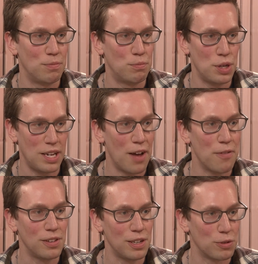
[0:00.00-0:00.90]
pretty
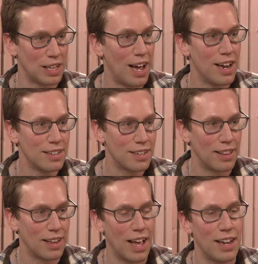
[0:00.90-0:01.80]
heavily reliant
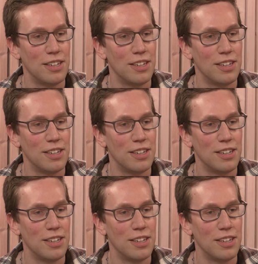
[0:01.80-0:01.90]
on that.